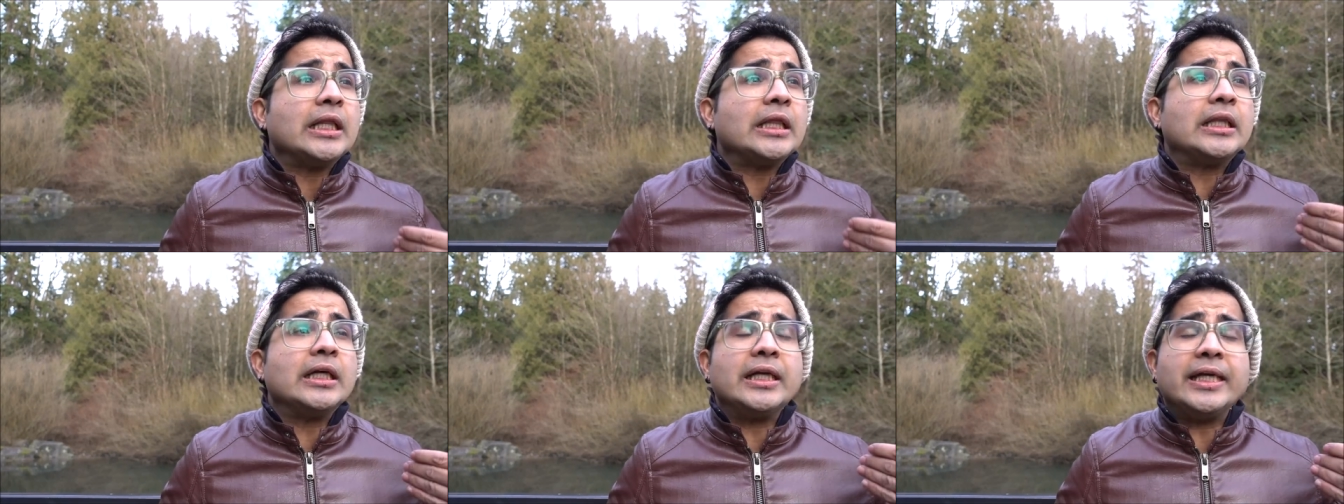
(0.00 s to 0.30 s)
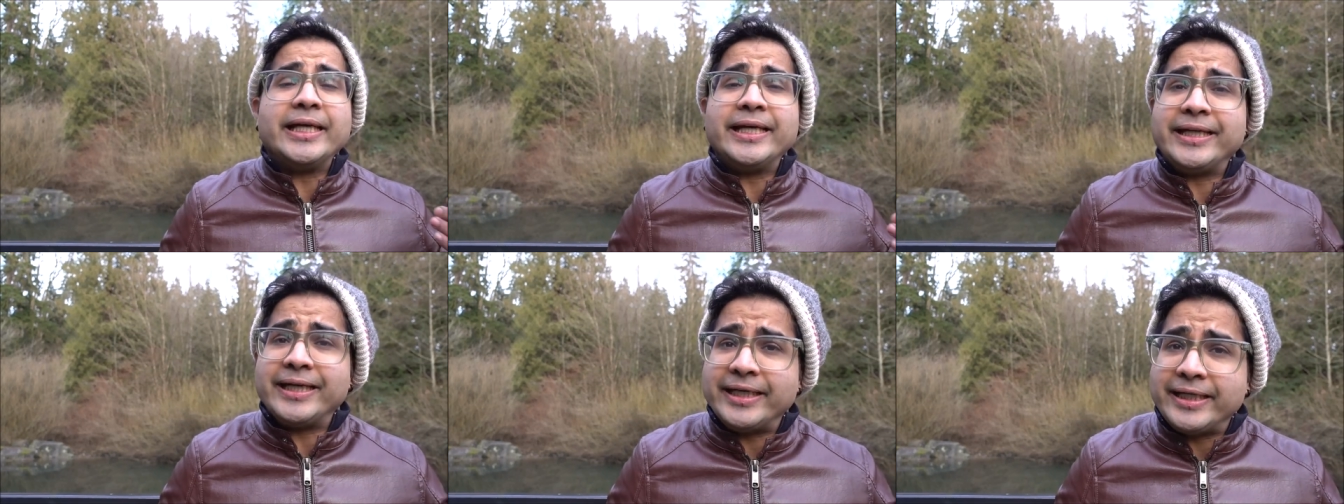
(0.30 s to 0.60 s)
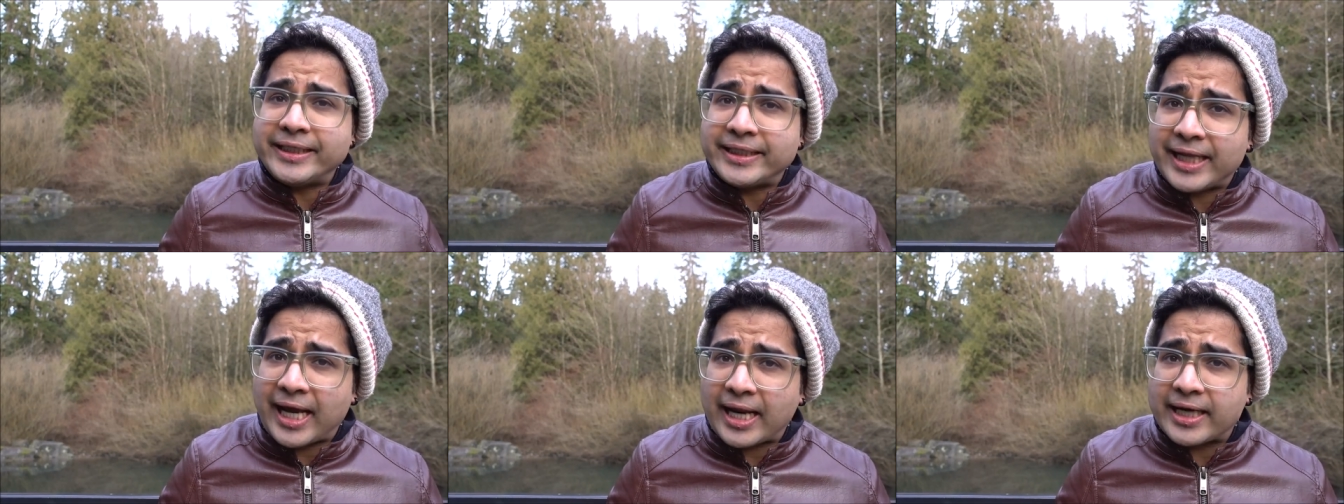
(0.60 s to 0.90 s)
the
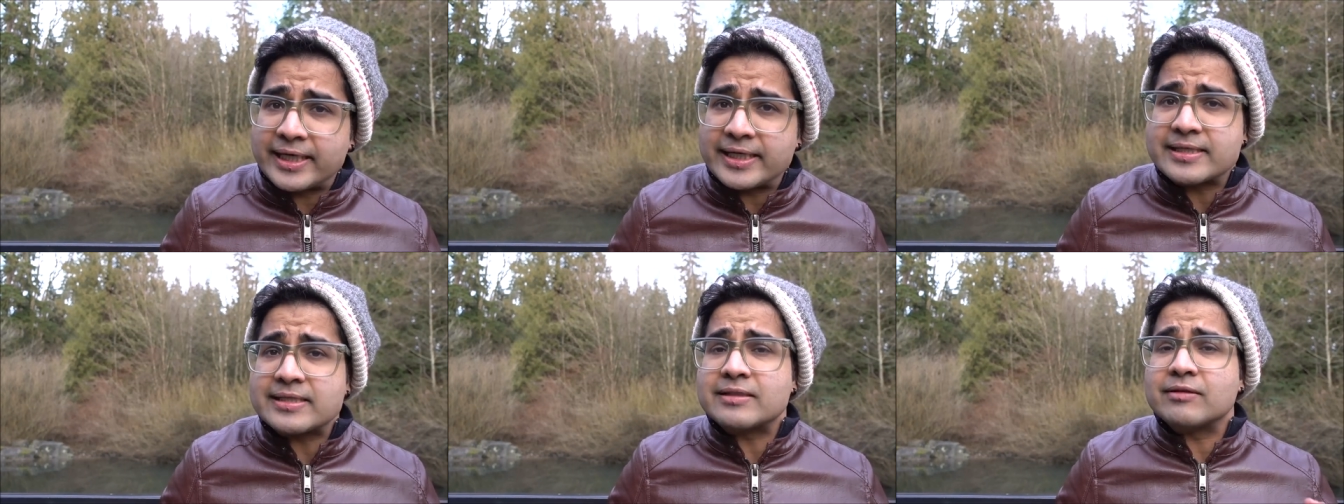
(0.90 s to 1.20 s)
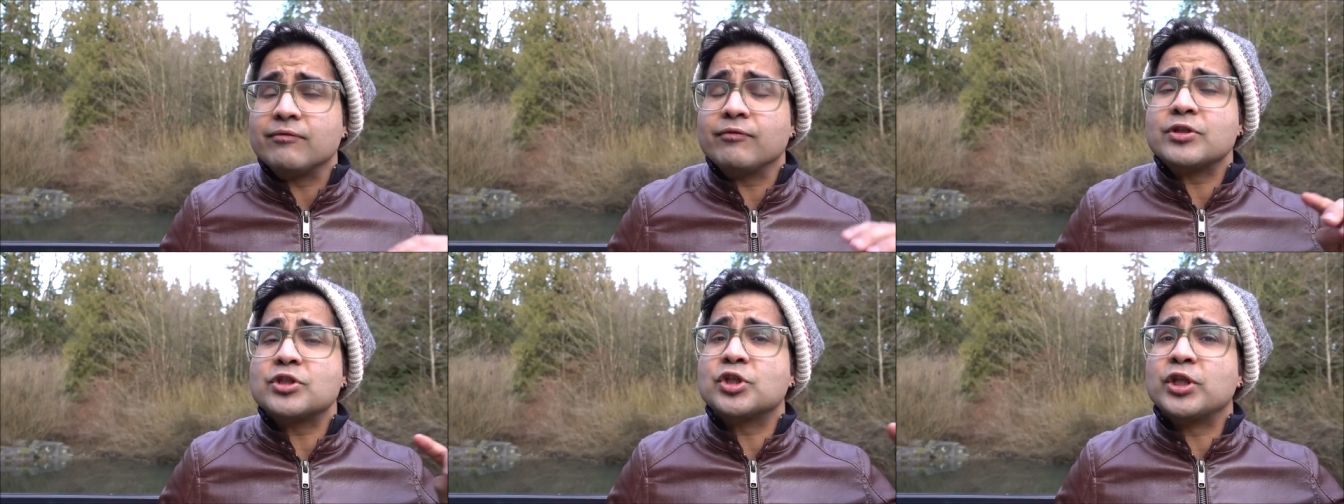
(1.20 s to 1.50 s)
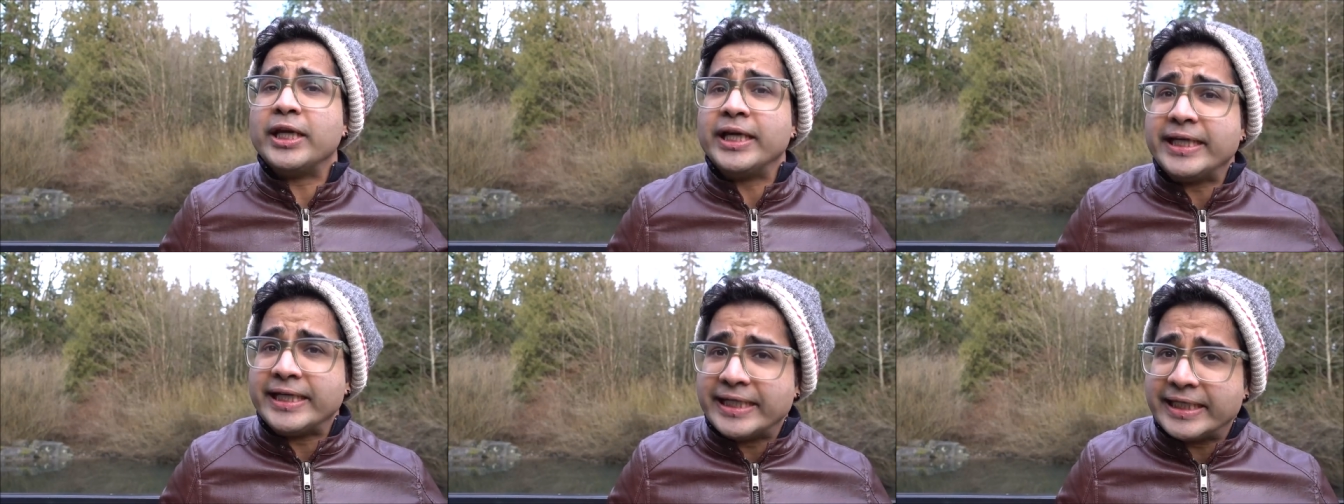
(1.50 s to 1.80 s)
latent talents which
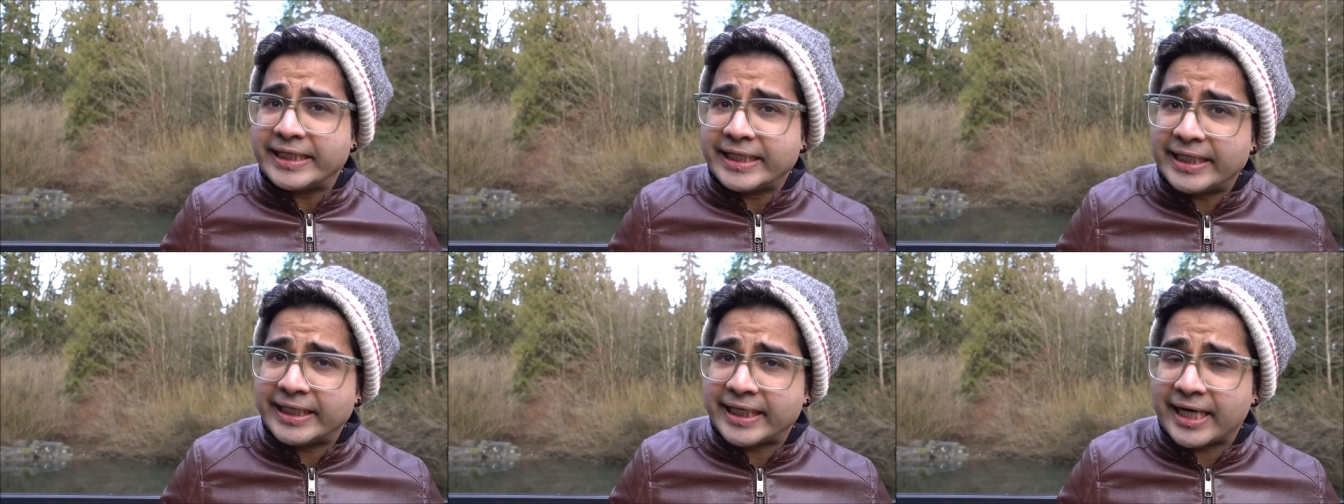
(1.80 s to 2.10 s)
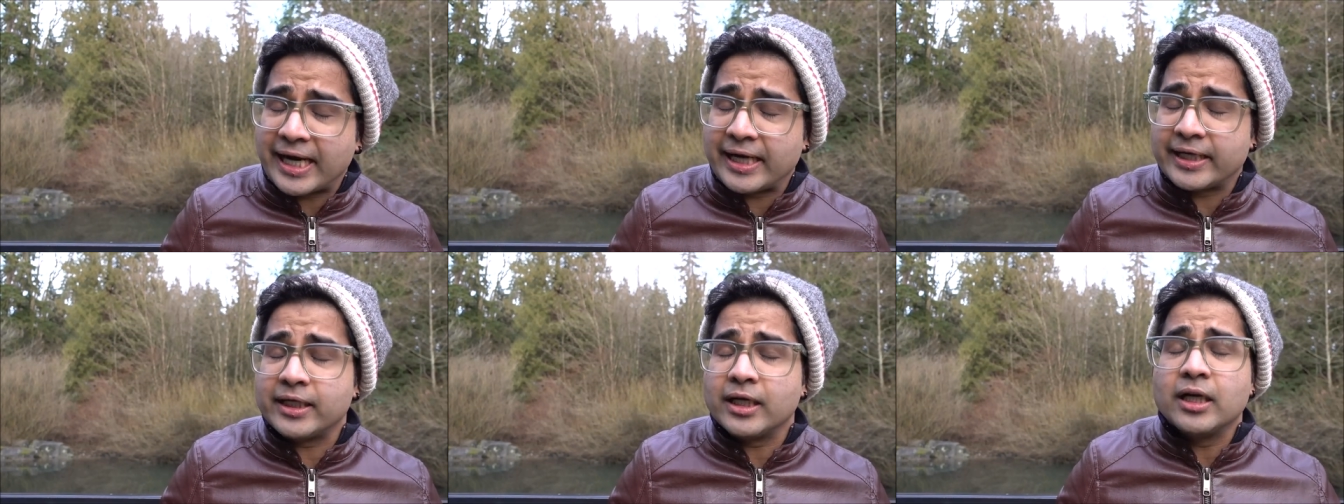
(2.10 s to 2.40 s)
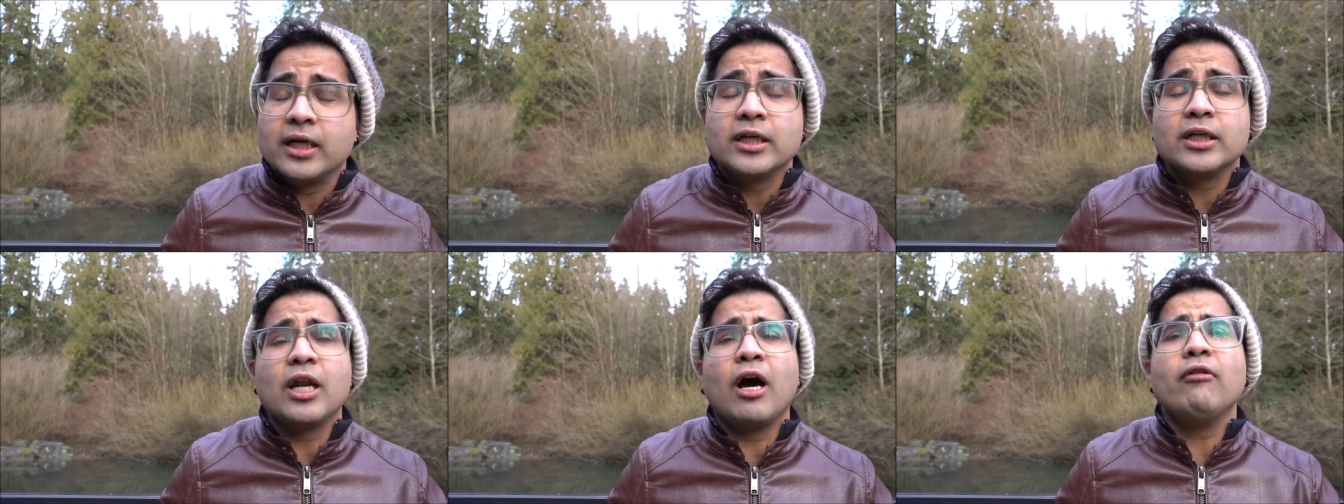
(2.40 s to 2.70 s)
they indicate at,
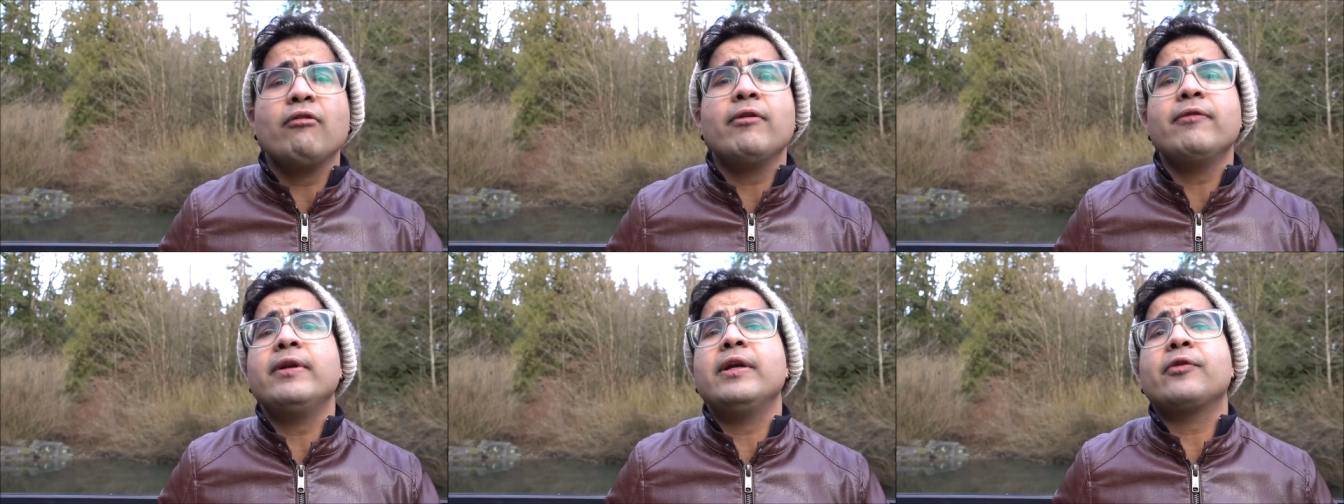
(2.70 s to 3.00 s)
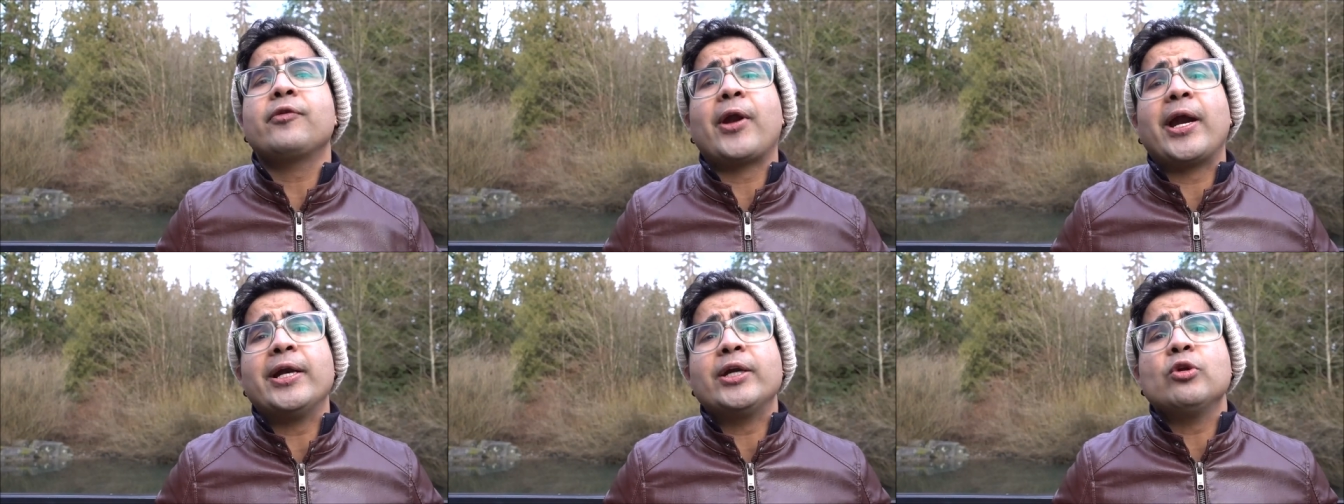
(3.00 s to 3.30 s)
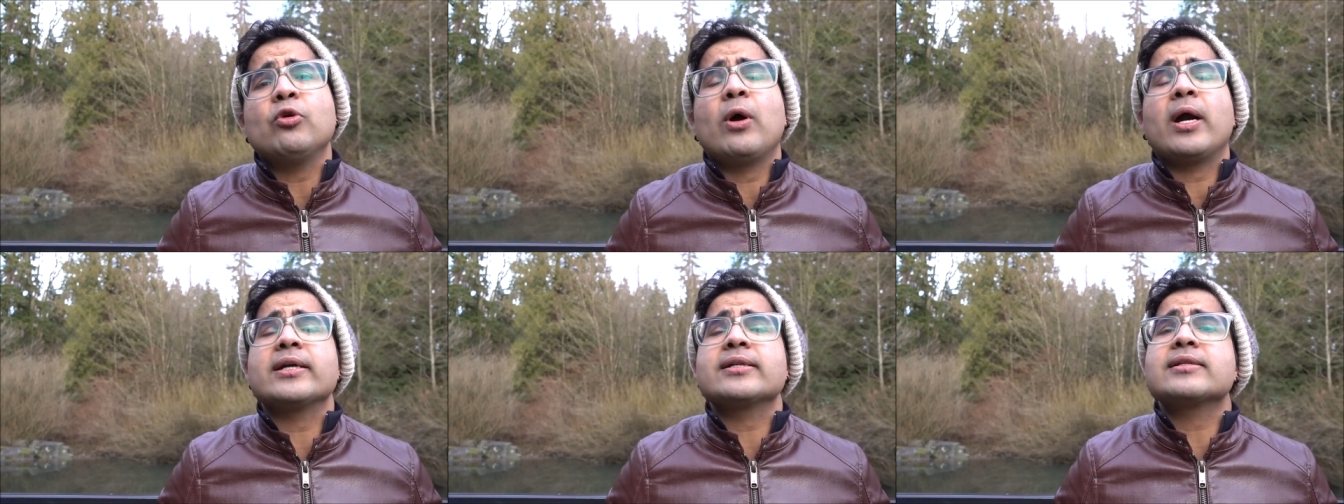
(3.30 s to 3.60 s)
now we will try
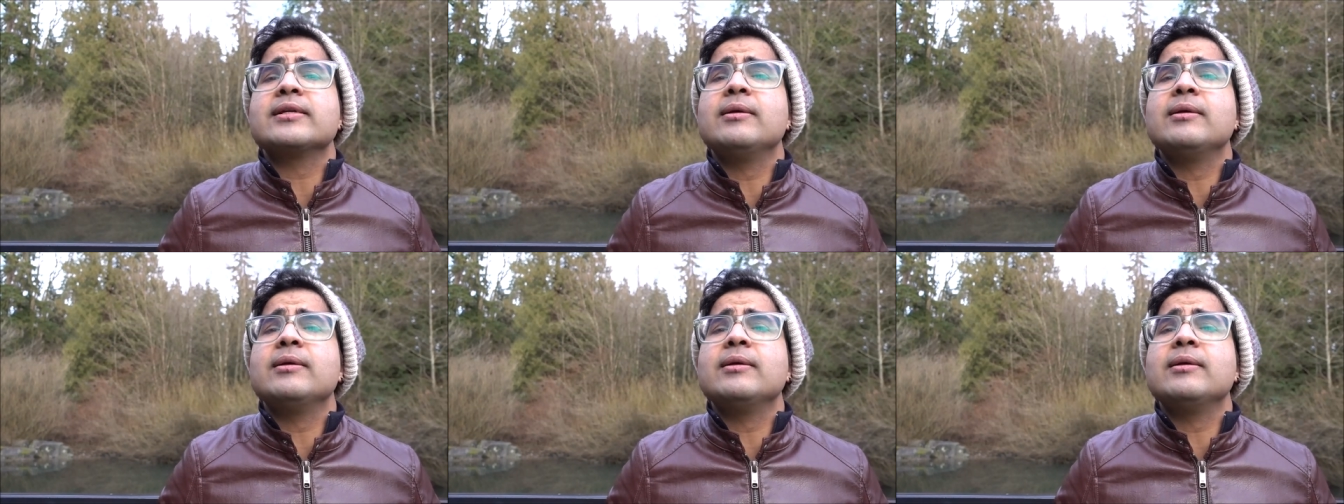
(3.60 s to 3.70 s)
to add